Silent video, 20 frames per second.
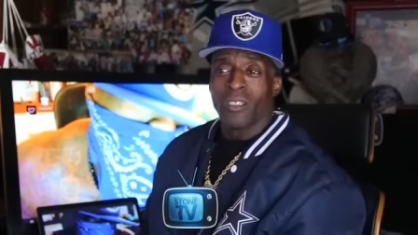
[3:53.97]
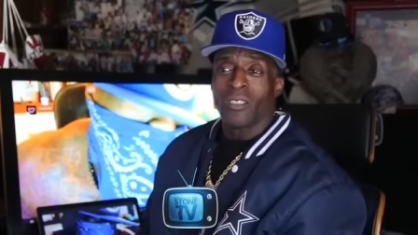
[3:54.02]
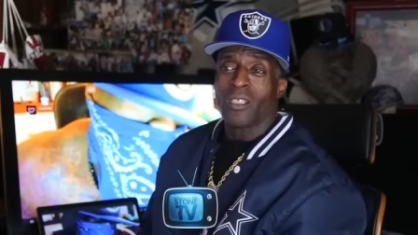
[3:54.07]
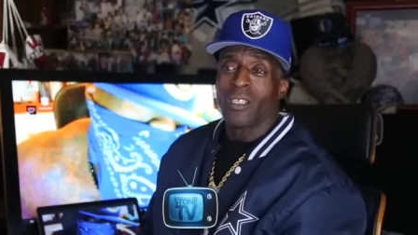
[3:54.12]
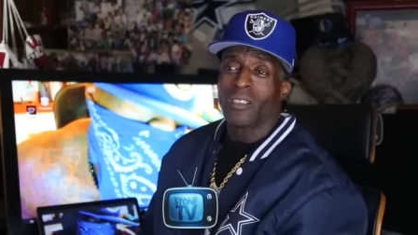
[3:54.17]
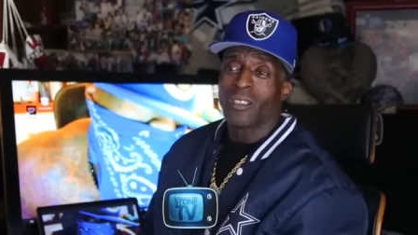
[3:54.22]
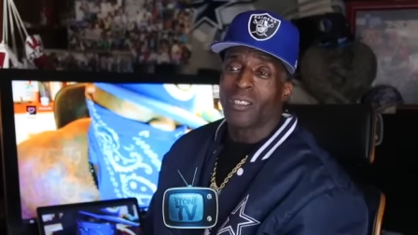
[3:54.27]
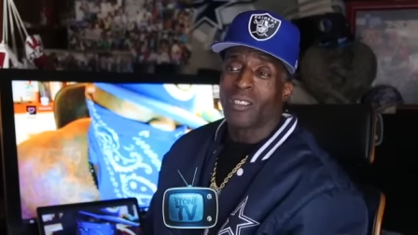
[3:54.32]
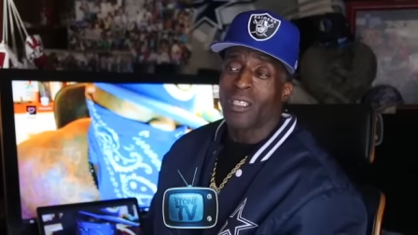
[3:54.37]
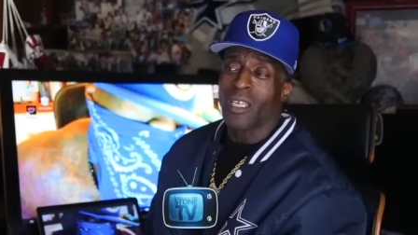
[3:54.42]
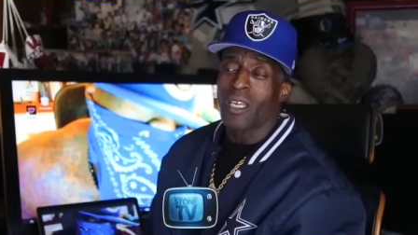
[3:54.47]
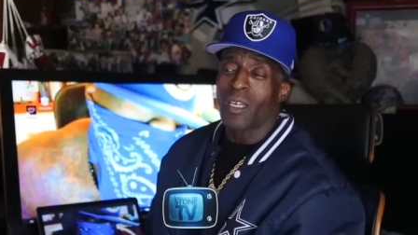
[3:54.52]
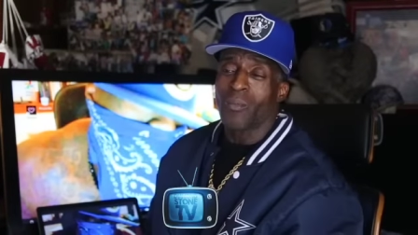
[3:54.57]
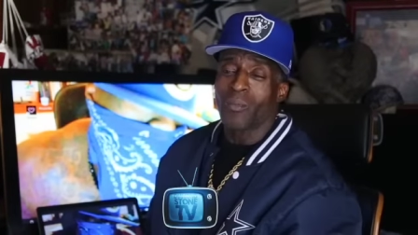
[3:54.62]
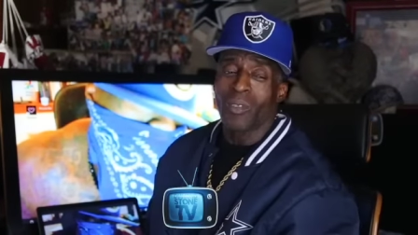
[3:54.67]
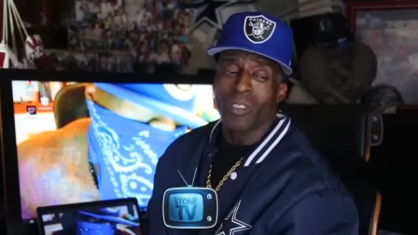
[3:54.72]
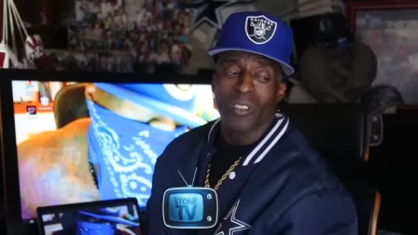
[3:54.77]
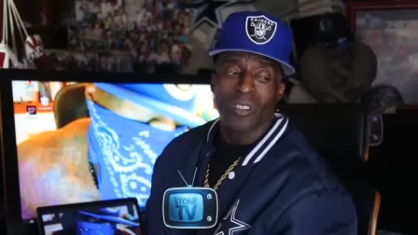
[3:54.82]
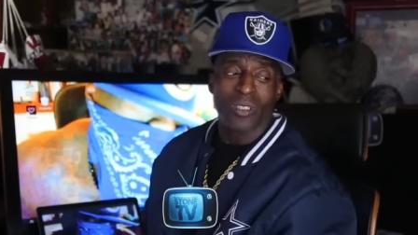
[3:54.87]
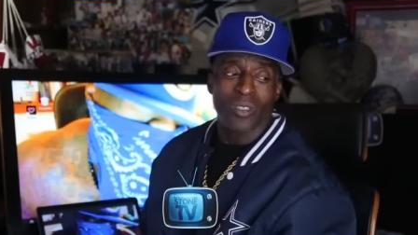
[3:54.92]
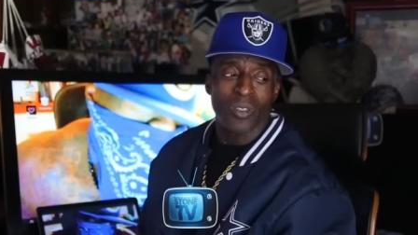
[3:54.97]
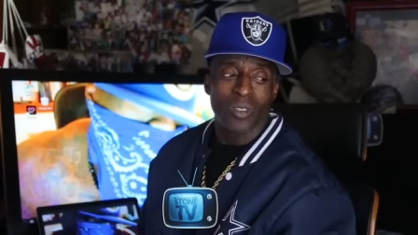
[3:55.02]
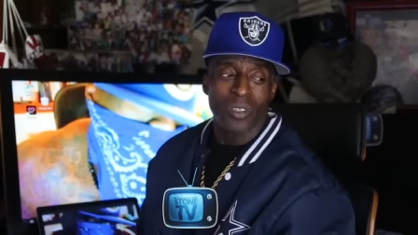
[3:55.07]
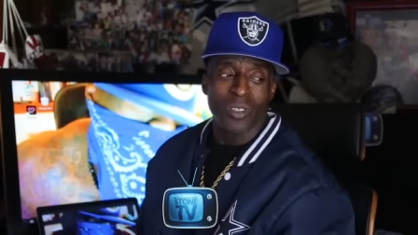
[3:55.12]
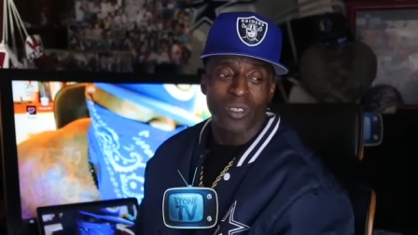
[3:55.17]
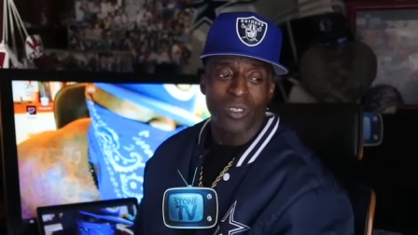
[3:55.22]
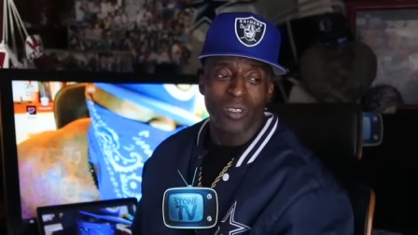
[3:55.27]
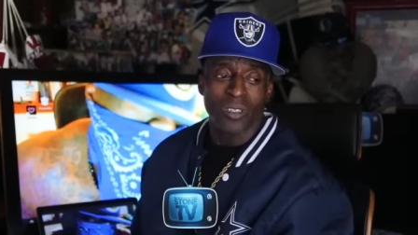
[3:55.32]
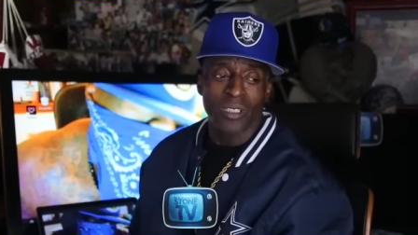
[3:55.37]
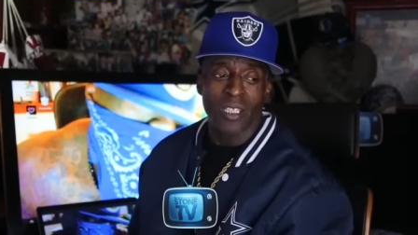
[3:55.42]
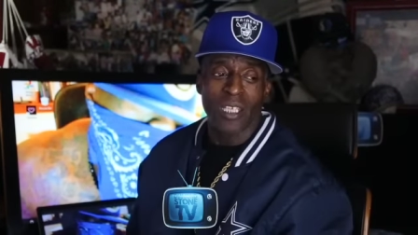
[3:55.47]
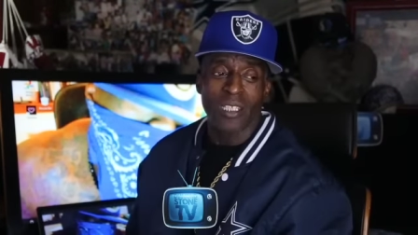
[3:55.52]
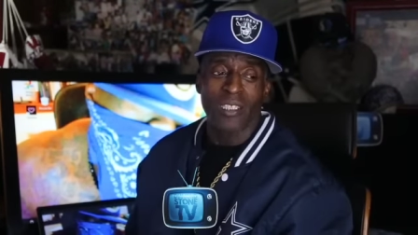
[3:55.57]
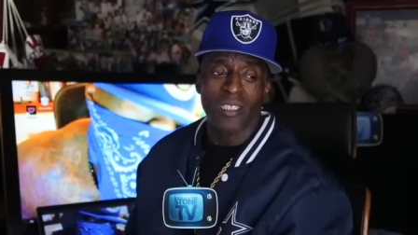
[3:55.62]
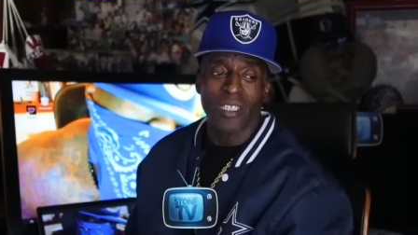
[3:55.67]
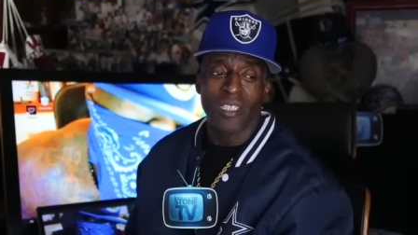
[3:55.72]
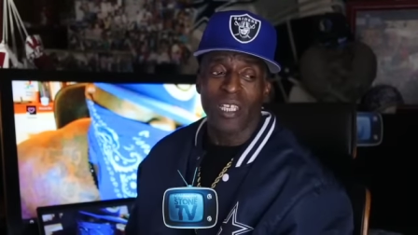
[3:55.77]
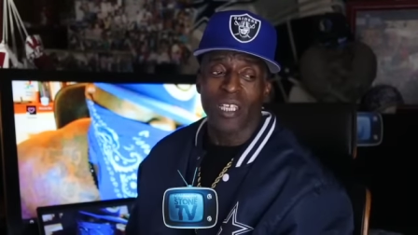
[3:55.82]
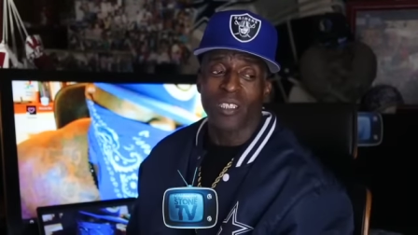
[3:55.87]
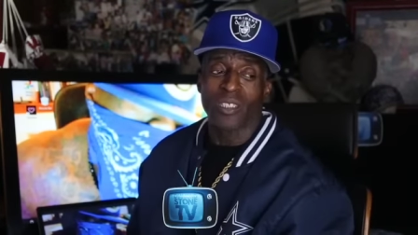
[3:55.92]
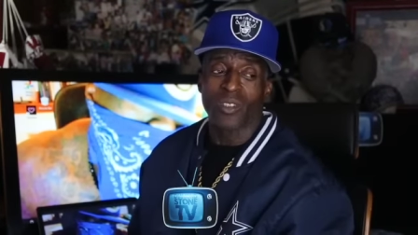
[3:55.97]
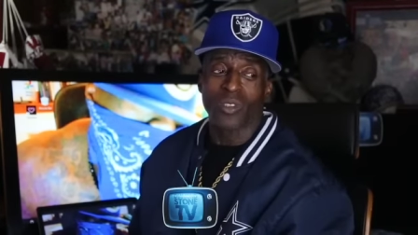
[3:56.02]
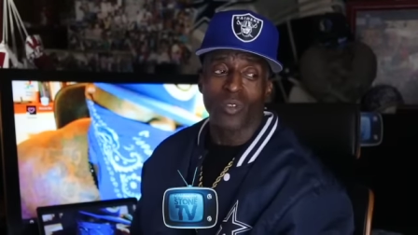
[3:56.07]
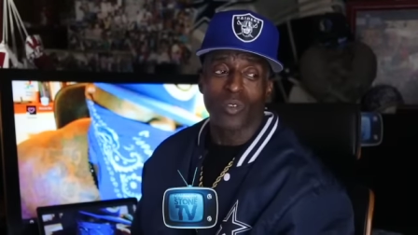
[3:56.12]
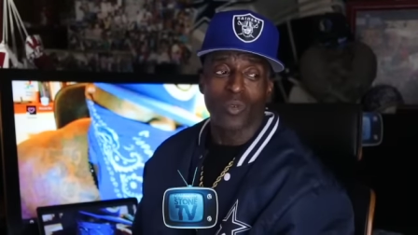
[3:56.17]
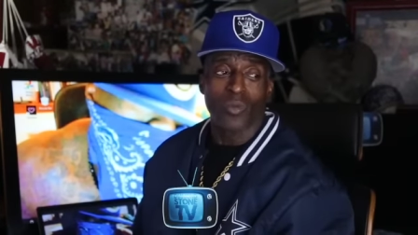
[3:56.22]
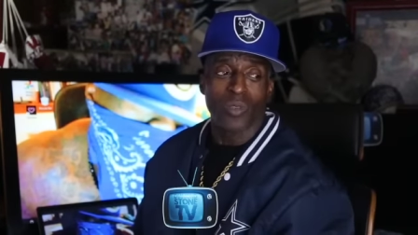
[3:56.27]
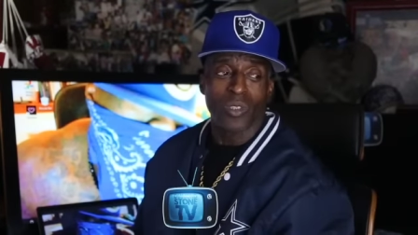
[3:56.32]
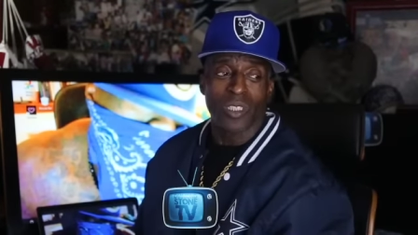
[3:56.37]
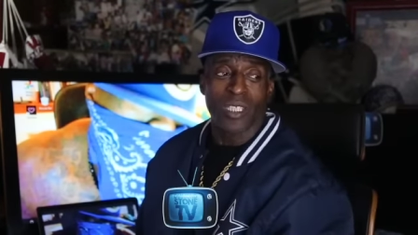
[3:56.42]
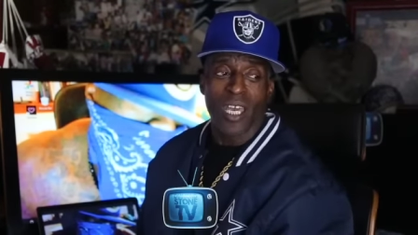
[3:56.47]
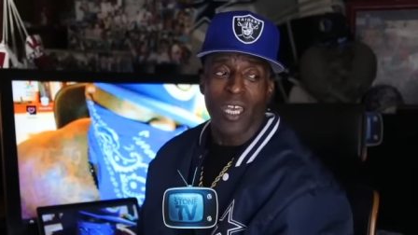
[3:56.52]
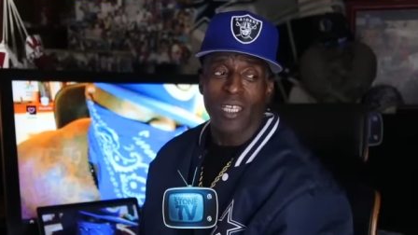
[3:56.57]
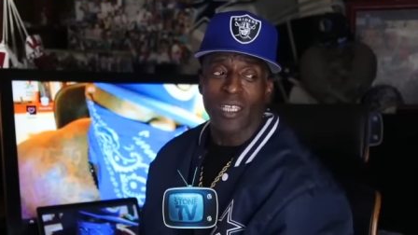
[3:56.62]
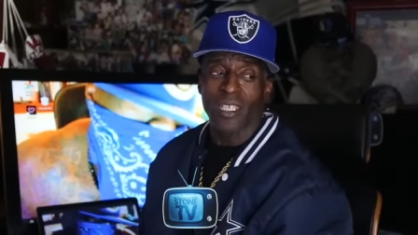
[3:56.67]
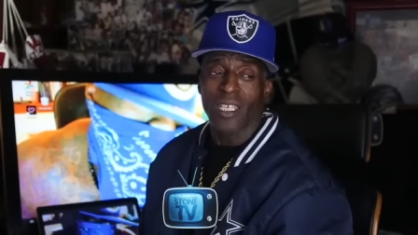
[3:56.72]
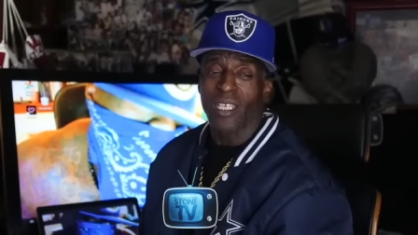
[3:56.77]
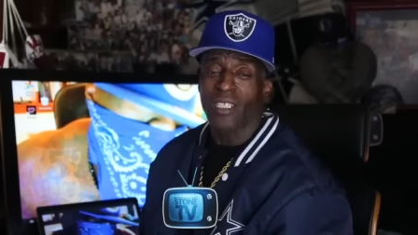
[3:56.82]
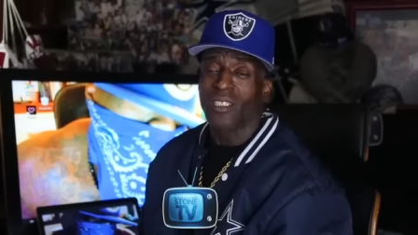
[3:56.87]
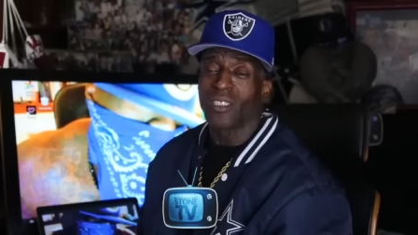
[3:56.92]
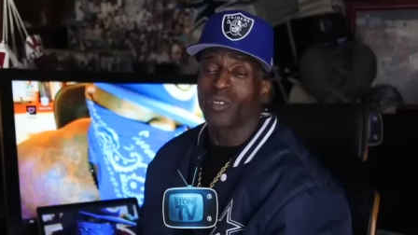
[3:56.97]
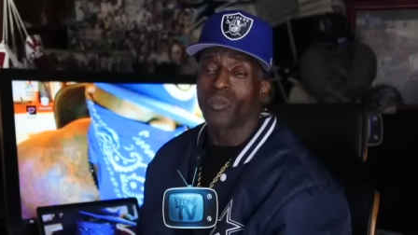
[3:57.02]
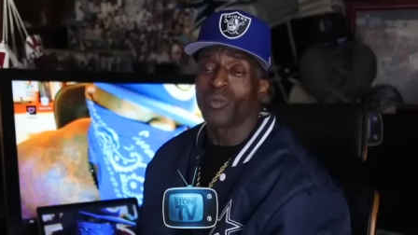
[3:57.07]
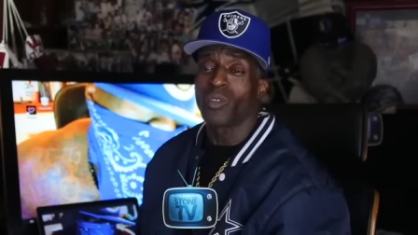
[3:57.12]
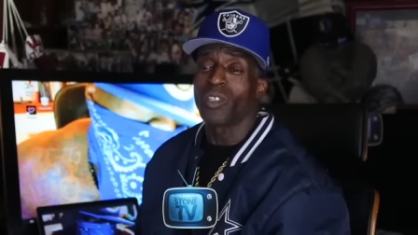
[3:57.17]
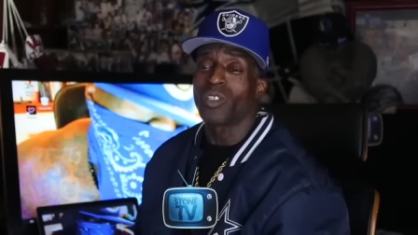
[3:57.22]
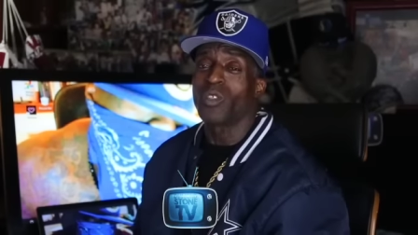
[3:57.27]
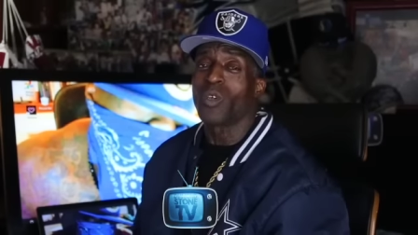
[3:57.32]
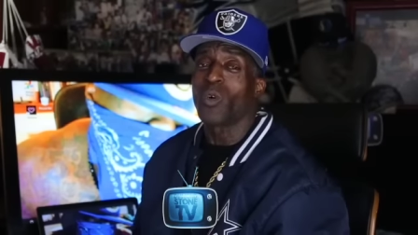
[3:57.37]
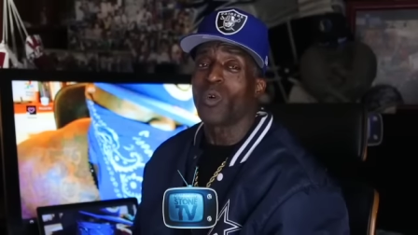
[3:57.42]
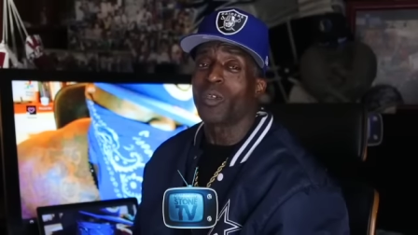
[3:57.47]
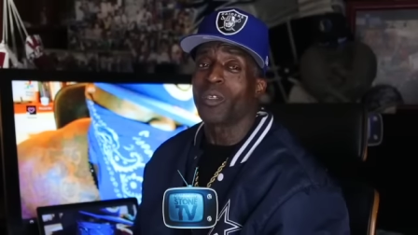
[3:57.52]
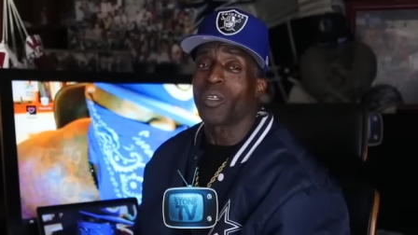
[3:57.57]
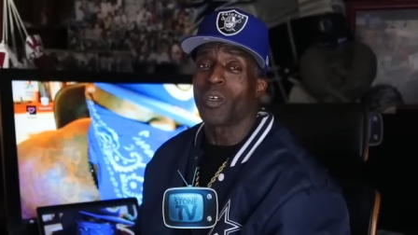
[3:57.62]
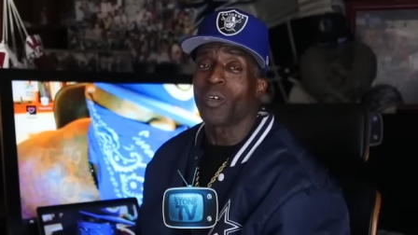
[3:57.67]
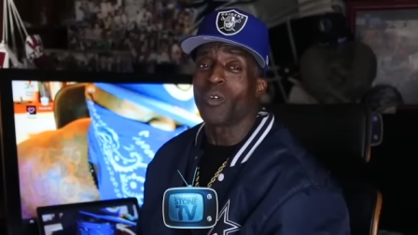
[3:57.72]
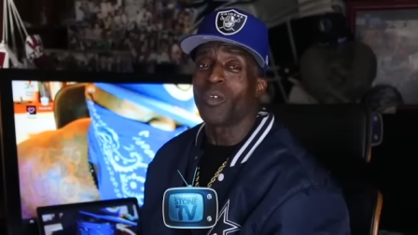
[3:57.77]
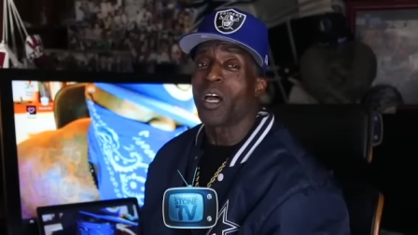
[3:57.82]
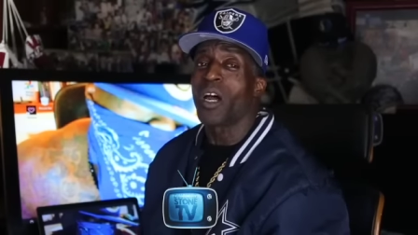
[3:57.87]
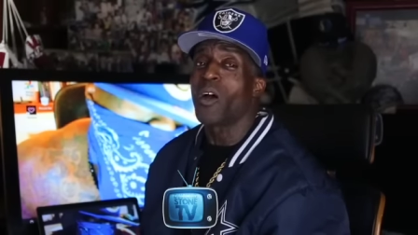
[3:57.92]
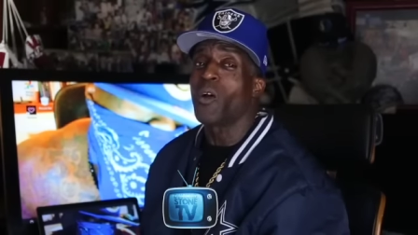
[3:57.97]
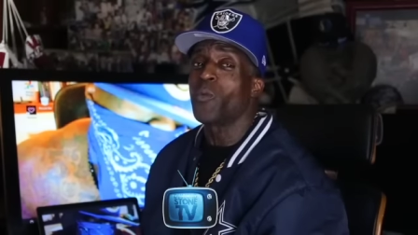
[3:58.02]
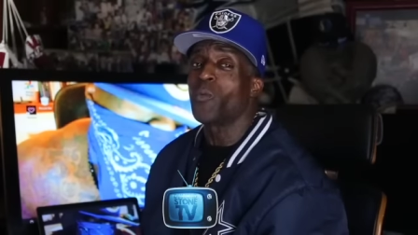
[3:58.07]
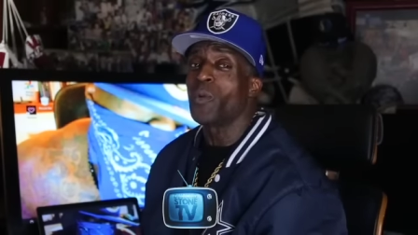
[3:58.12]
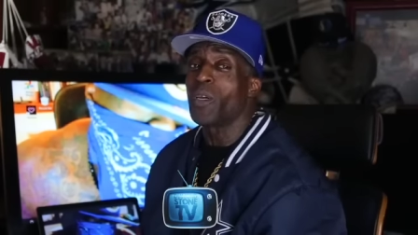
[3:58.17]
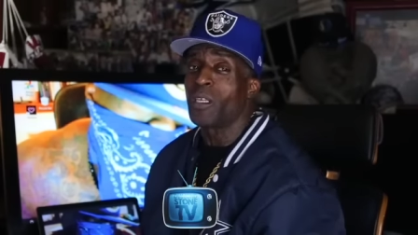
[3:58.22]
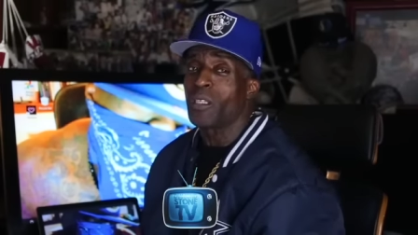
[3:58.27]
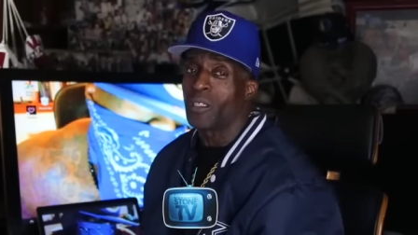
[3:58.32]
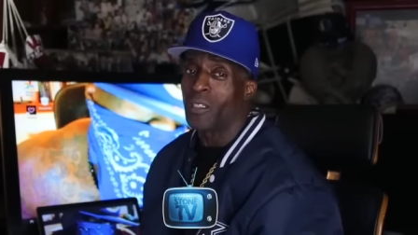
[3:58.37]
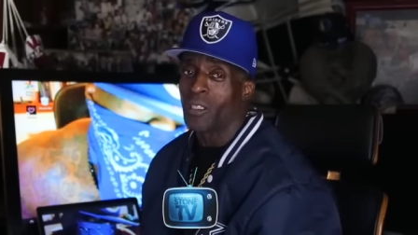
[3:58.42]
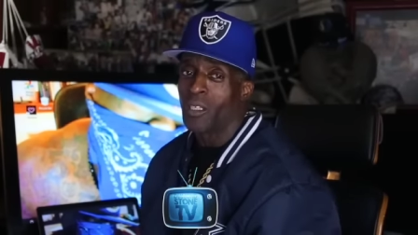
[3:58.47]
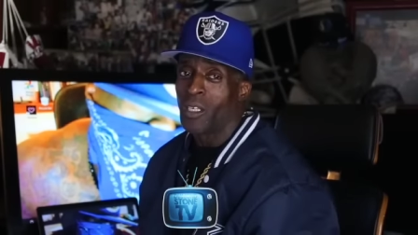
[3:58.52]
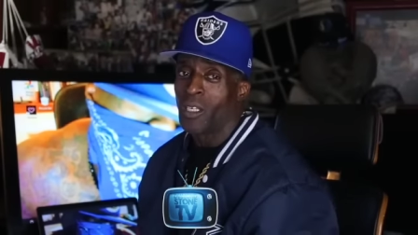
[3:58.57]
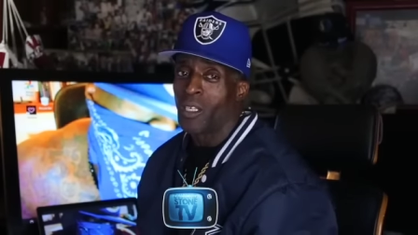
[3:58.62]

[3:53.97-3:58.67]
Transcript: You understand me? So they saying that's due to retaliation and what's going on already.